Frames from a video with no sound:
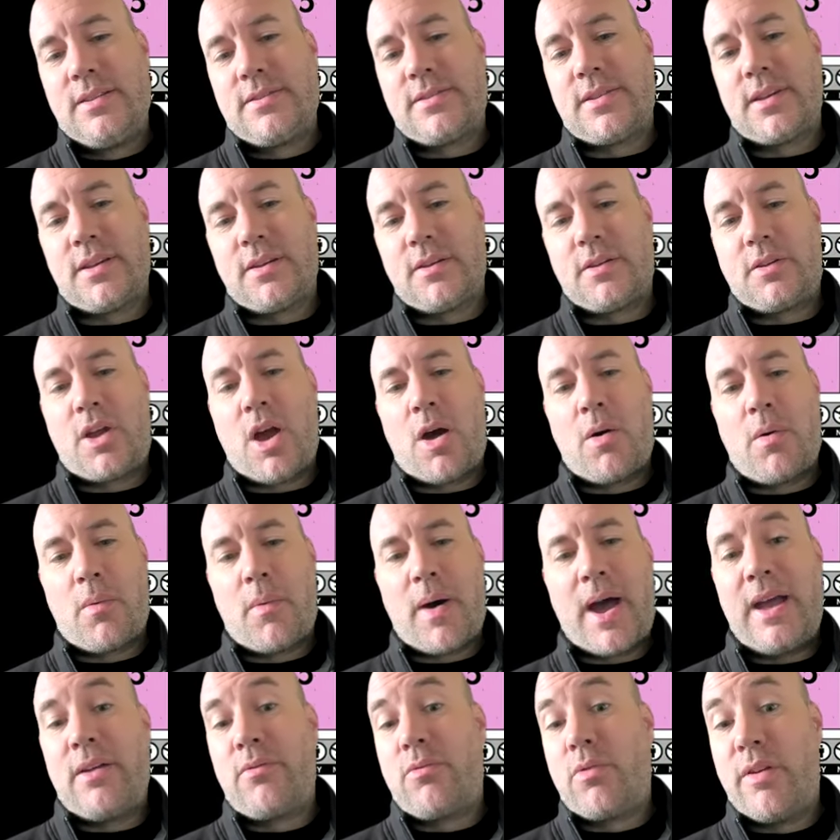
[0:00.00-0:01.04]
to go
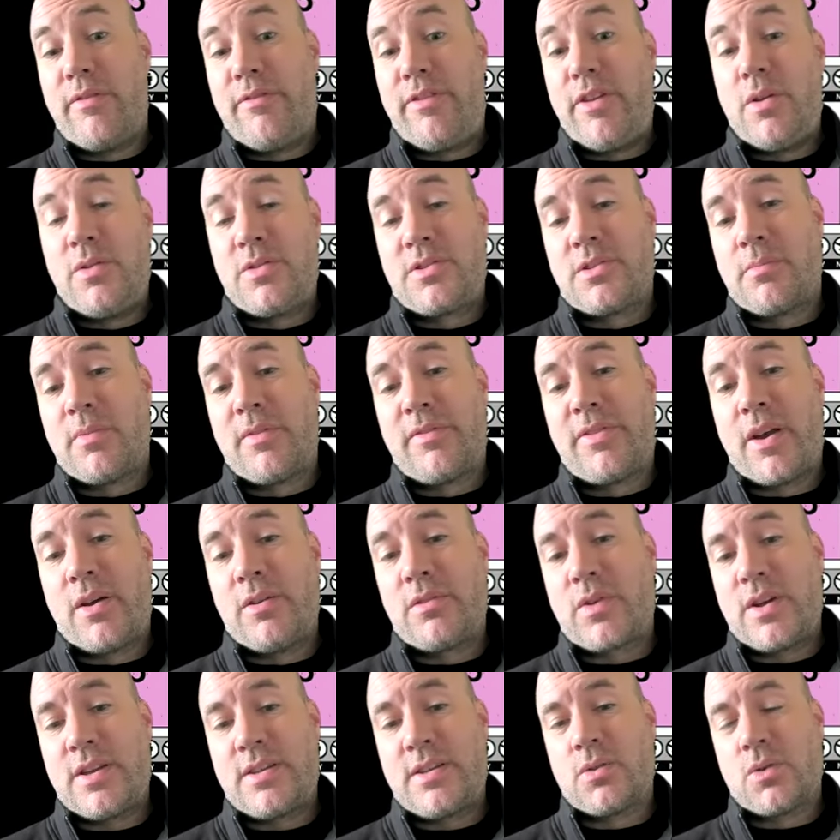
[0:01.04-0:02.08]
away and review some of
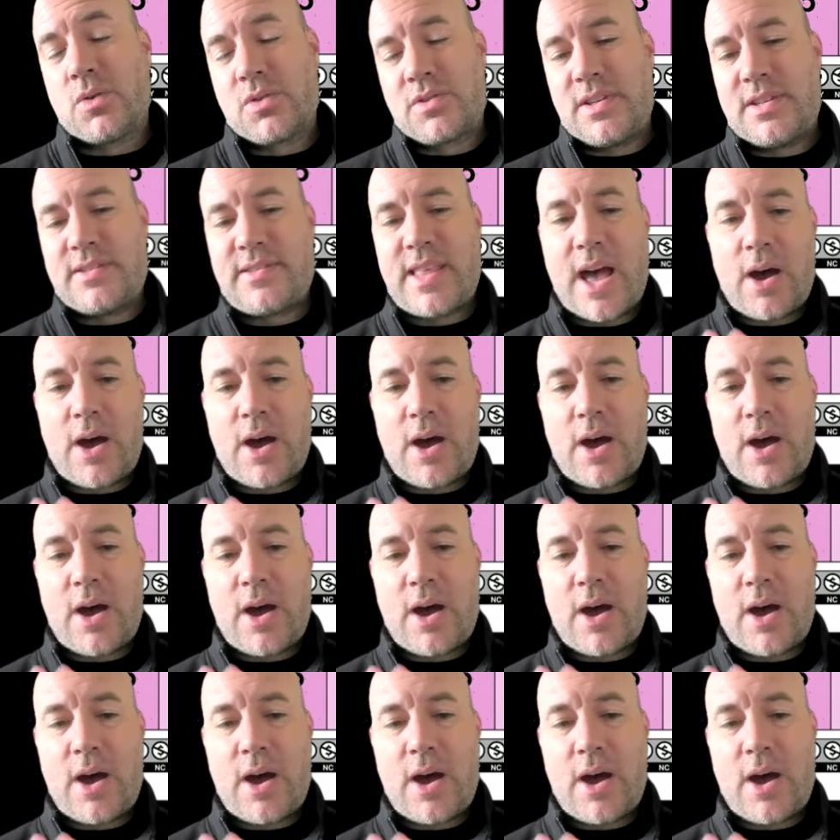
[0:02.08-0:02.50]
those resources.